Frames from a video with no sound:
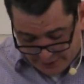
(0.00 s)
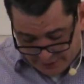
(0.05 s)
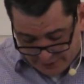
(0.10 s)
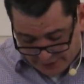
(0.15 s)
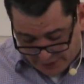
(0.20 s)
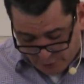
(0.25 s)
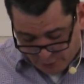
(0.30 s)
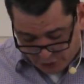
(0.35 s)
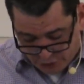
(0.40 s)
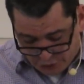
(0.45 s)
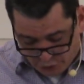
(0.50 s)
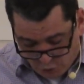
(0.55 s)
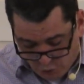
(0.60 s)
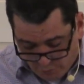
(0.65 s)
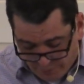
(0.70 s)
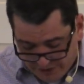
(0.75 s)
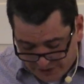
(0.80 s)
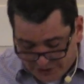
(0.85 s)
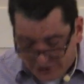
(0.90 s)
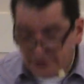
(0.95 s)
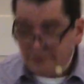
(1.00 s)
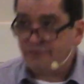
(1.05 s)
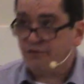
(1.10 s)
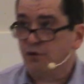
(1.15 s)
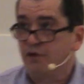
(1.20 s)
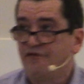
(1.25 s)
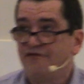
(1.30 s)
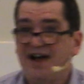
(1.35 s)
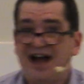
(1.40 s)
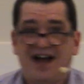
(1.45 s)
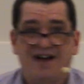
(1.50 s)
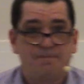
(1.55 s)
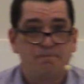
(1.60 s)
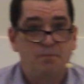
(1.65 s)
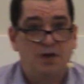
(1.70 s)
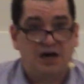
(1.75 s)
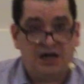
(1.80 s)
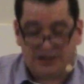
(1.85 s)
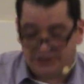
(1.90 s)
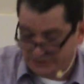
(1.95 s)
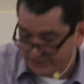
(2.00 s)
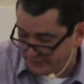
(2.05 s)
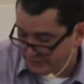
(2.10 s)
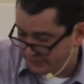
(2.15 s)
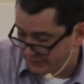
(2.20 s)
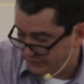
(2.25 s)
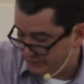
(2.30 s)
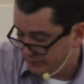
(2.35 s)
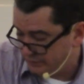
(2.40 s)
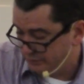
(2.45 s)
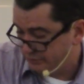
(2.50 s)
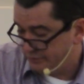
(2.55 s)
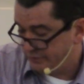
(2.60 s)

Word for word: they were tormented for five months.